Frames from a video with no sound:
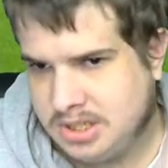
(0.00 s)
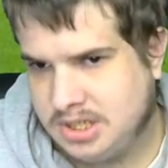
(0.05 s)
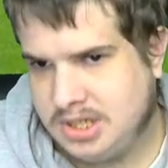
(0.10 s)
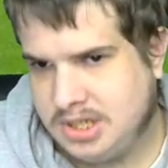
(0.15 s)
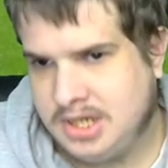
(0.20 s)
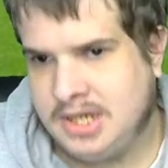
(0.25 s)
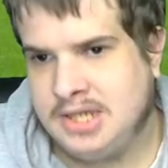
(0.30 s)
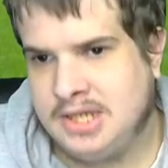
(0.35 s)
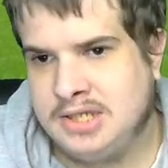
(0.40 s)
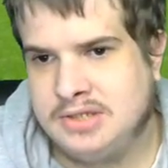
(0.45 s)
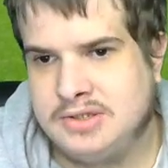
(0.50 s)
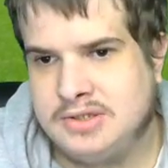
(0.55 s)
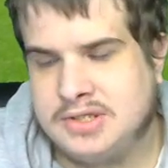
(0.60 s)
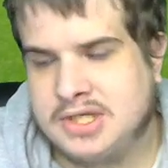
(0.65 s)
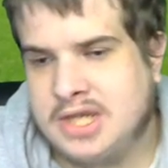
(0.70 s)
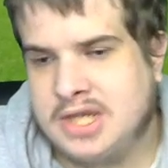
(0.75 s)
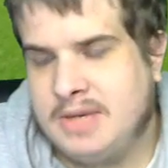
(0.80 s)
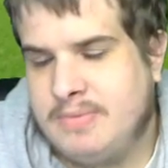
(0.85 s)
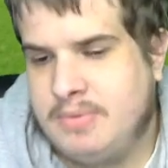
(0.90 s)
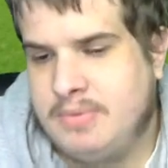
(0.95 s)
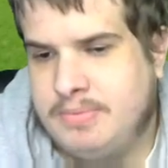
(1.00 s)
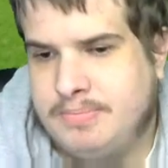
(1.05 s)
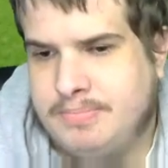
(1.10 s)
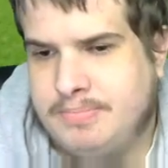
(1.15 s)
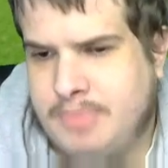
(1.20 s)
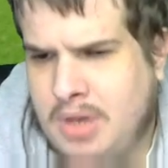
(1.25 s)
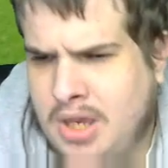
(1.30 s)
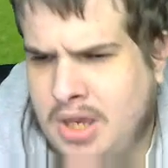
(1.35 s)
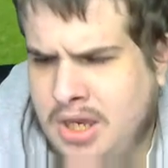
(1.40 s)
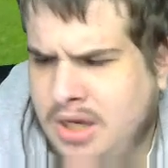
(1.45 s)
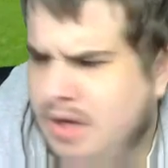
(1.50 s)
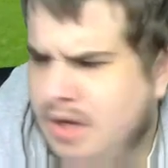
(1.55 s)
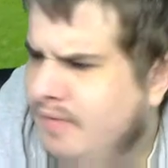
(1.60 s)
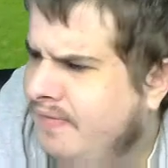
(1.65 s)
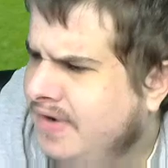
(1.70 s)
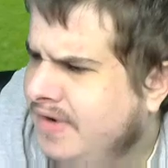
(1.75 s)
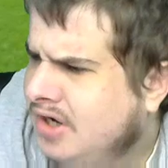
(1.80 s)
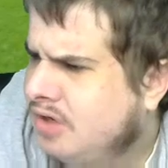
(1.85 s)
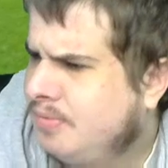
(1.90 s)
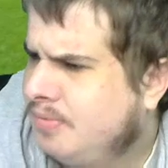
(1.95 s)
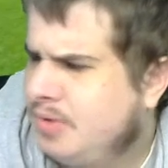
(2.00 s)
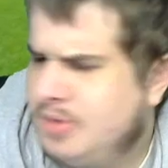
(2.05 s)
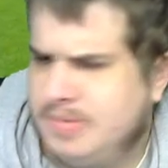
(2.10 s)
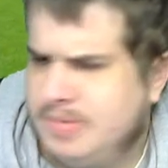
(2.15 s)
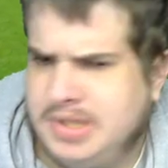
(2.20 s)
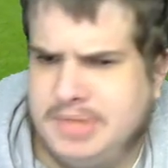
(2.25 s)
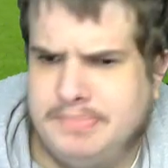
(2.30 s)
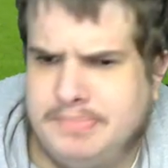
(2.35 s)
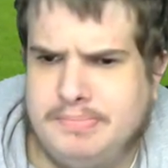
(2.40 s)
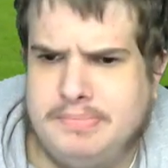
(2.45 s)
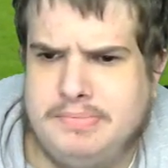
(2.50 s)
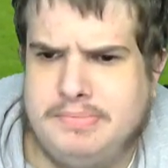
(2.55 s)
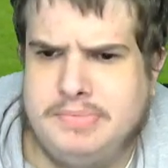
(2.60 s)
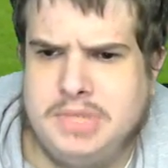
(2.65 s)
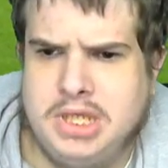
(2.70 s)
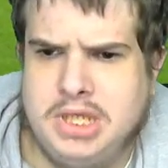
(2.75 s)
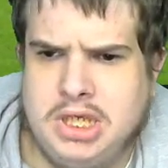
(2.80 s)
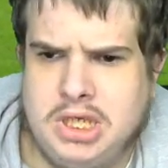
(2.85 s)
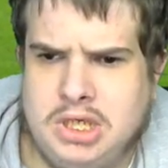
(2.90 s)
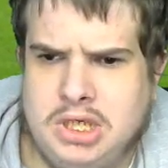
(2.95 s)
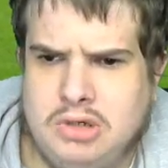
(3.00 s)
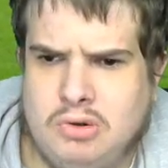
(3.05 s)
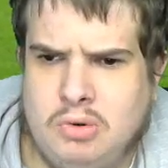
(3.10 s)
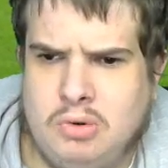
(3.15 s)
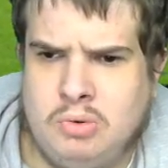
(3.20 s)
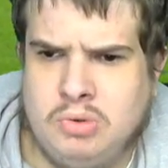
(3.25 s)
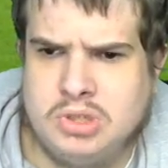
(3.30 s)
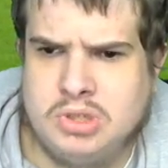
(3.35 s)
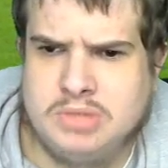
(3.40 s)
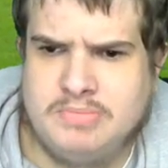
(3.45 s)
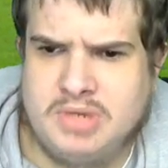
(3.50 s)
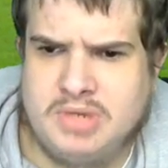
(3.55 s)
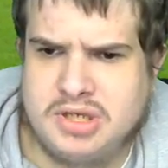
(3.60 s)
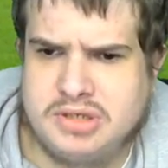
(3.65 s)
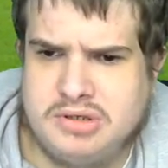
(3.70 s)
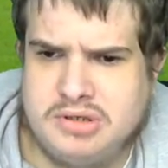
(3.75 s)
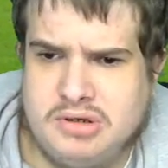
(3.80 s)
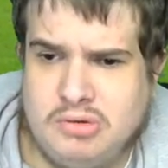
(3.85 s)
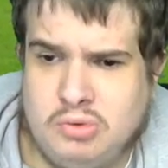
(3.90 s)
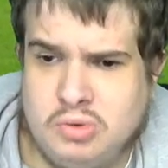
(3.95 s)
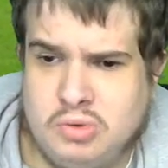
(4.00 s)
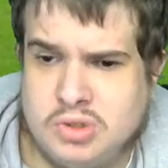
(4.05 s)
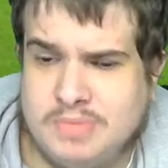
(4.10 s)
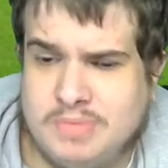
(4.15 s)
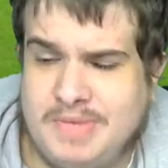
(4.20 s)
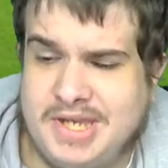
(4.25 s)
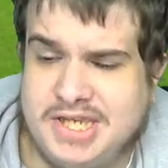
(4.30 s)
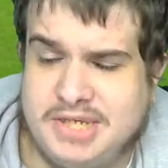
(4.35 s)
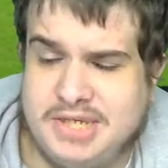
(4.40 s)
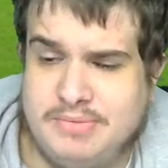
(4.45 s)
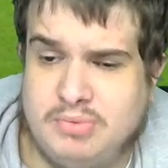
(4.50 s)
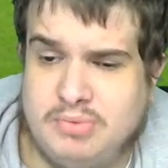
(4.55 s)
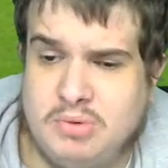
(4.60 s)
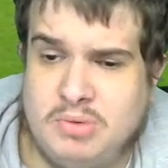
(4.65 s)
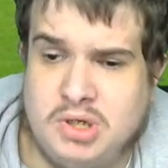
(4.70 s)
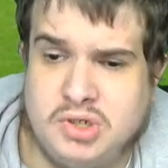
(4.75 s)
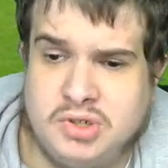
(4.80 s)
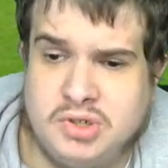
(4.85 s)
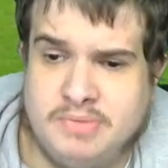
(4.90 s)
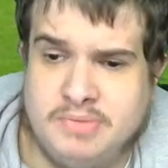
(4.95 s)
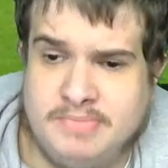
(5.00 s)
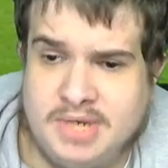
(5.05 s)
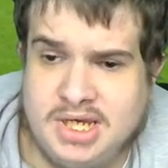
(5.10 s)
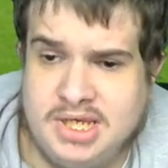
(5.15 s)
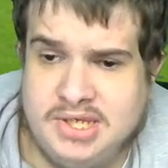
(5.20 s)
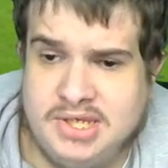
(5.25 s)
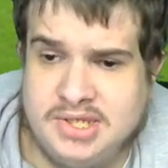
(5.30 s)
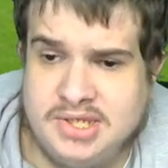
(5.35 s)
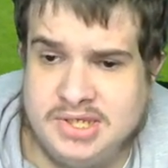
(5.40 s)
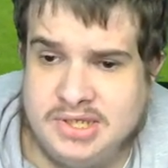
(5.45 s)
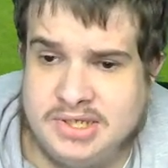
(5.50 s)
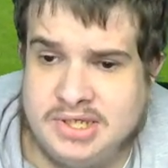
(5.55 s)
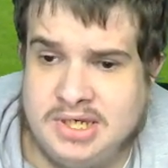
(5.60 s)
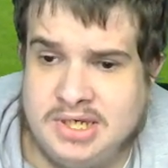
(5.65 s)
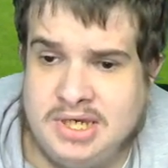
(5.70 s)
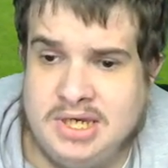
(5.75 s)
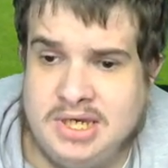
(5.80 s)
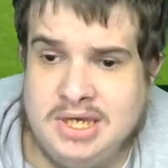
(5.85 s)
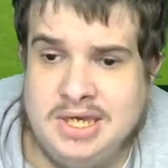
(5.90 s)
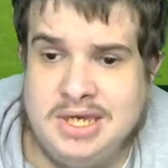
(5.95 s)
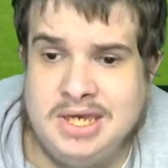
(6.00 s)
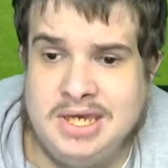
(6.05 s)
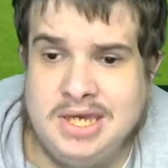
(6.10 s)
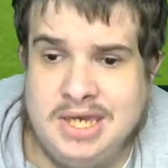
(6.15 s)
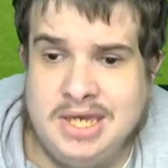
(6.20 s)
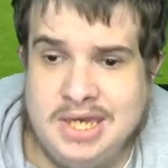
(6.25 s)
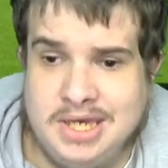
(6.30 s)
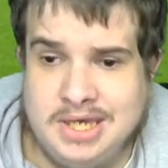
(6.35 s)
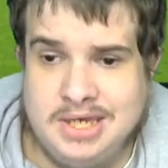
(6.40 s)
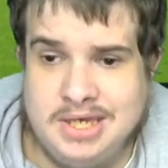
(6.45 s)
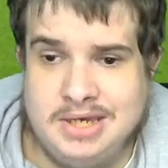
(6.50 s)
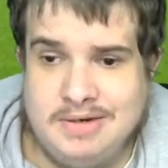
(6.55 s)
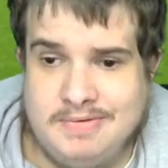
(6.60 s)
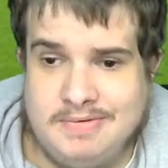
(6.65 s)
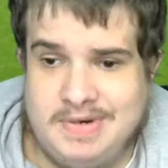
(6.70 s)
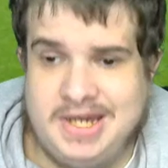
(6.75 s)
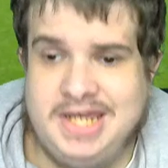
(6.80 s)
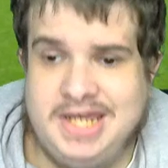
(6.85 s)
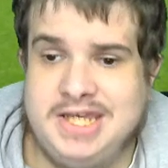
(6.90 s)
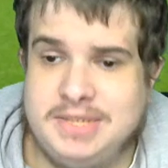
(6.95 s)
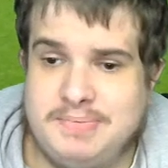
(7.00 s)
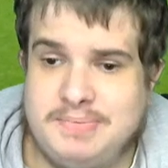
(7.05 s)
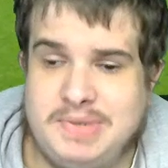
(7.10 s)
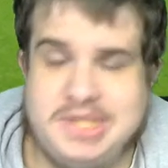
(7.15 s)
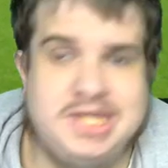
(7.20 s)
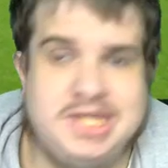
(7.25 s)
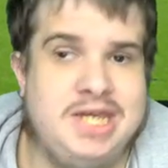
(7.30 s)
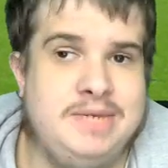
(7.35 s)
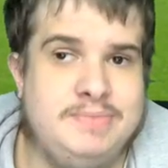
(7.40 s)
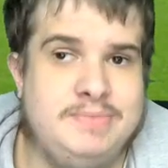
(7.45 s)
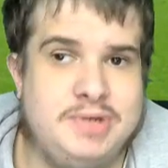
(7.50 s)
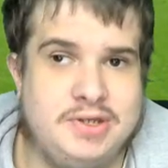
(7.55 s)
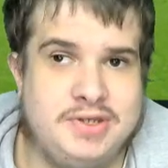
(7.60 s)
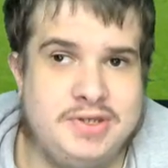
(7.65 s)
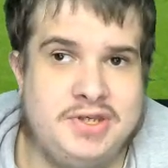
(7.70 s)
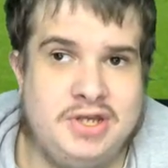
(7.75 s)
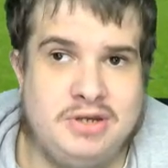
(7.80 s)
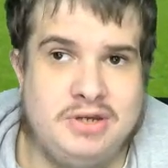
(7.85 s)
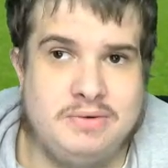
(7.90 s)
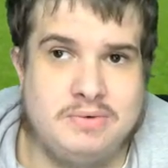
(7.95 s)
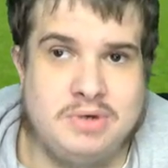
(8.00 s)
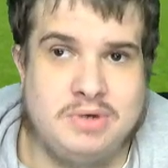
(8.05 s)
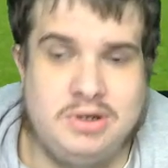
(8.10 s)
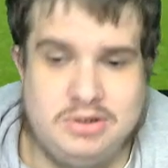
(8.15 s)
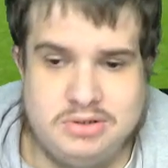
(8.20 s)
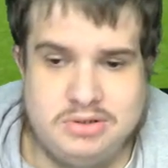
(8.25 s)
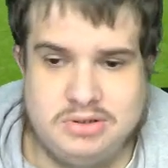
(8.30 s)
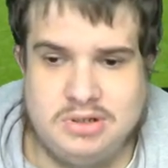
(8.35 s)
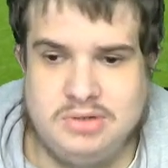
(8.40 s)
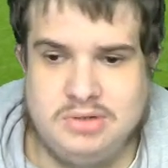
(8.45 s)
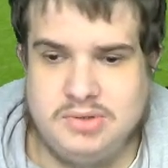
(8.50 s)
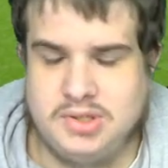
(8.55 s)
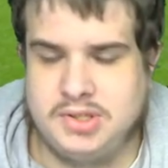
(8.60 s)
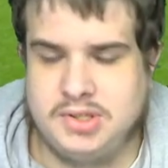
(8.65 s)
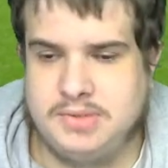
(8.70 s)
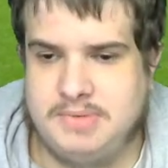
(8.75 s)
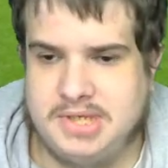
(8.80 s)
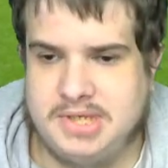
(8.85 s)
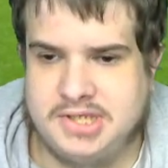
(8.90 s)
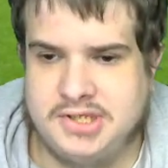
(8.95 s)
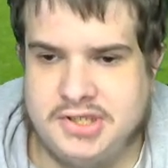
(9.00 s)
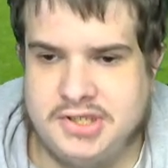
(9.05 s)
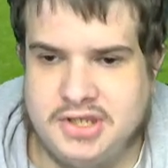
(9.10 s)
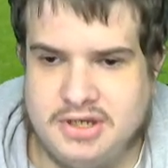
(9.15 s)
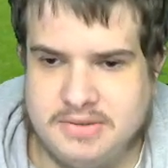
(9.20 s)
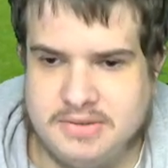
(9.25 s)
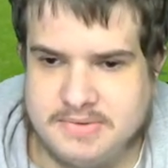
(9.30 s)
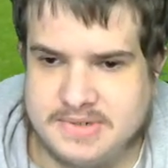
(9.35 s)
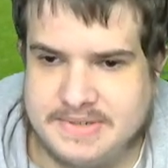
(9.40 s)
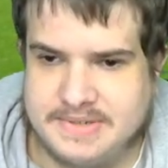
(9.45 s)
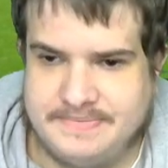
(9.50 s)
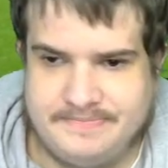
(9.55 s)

in to get, uh, I think I put them in the automatic, automatic promotion places. I need to beat teams like Stoke. No disrespect Stoke.